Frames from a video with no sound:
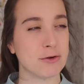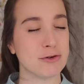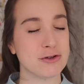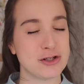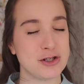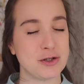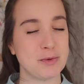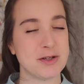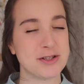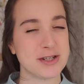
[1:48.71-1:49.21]

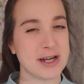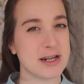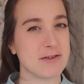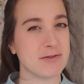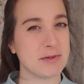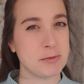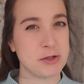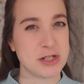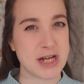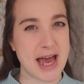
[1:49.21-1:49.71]
onto a dining
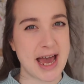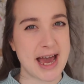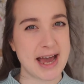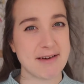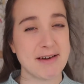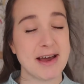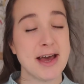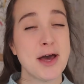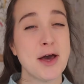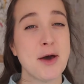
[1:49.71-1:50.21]
room
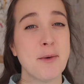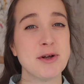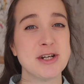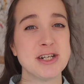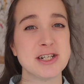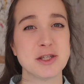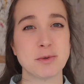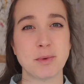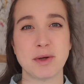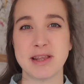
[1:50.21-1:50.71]
chair, which
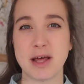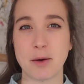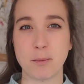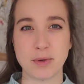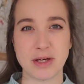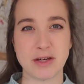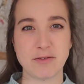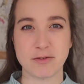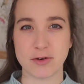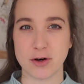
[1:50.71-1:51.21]
is the one that
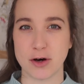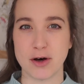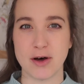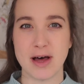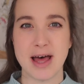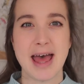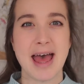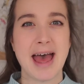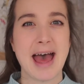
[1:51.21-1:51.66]
we've got.